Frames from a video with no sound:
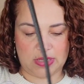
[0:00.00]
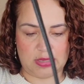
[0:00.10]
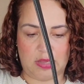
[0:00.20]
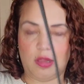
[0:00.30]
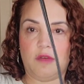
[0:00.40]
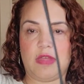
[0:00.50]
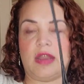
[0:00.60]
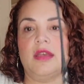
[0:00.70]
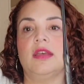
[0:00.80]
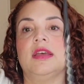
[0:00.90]
I love
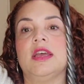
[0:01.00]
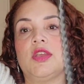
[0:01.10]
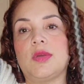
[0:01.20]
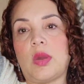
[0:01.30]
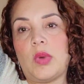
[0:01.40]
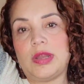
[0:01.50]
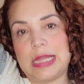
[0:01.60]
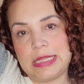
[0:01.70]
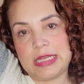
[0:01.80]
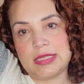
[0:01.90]
that. You can wear it
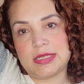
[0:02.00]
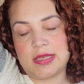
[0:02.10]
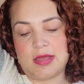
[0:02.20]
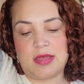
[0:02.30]
like this,